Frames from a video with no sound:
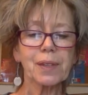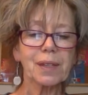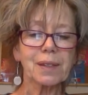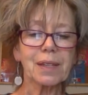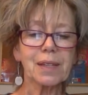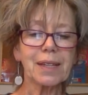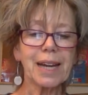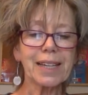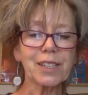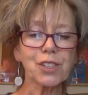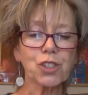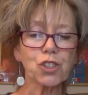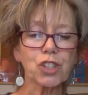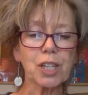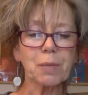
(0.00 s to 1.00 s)
The light
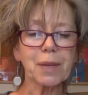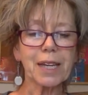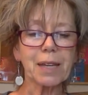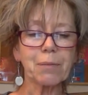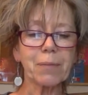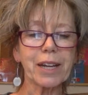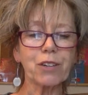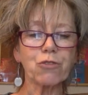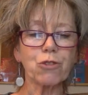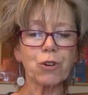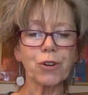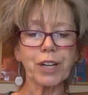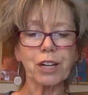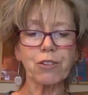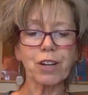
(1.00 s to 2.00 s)
streaming in made
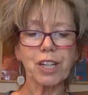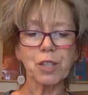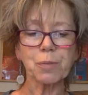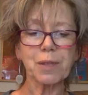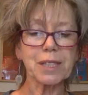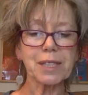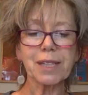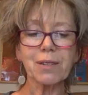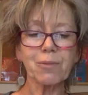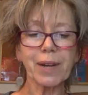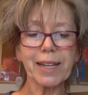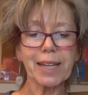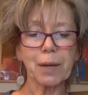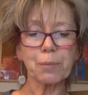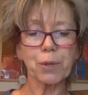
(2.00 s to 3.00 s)
Rory grunt, but he didn't
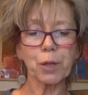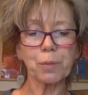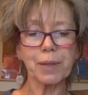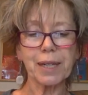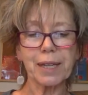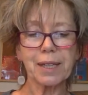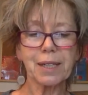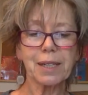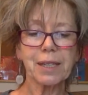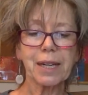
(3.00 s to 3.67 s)
wake up properly.